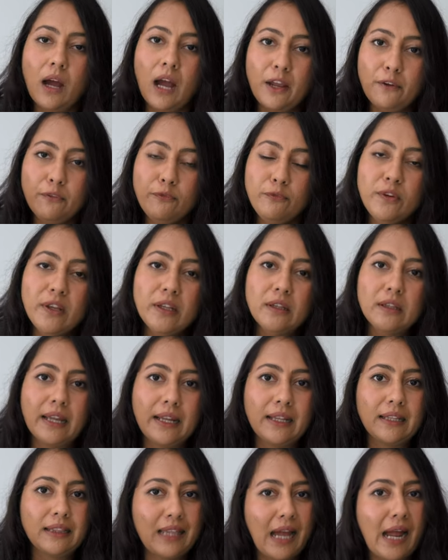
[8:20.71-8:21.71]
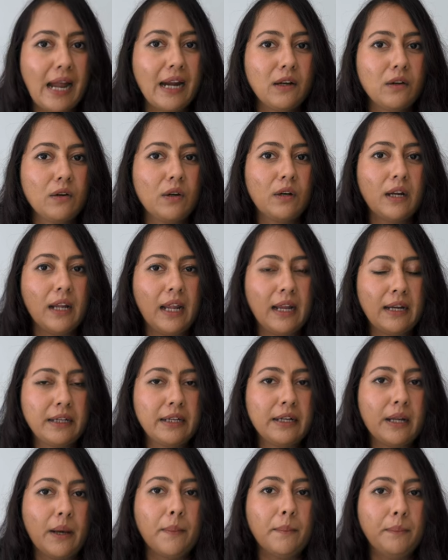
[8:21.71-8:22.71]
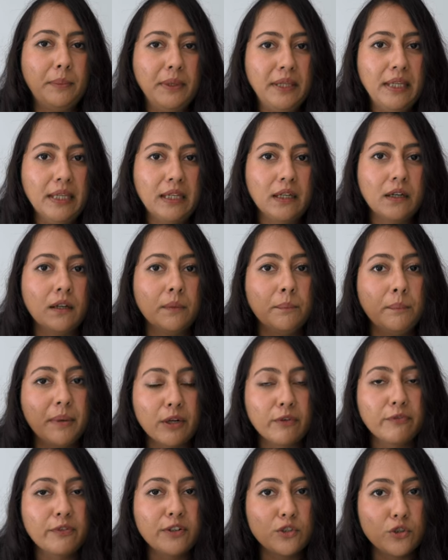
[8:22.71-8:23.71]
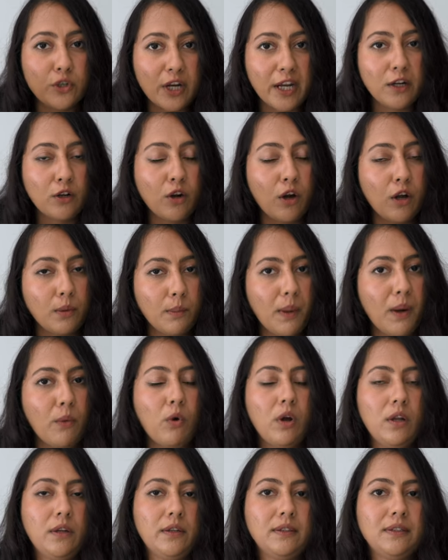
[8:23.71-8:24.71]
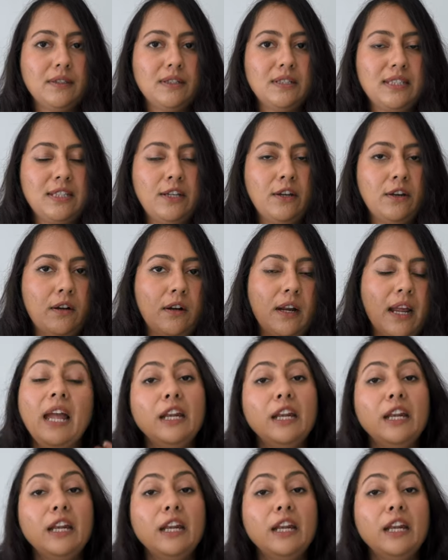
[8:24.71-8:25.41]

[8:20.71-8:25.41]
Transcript: I feel like that ended up being a bit of a drain on my wallet this year.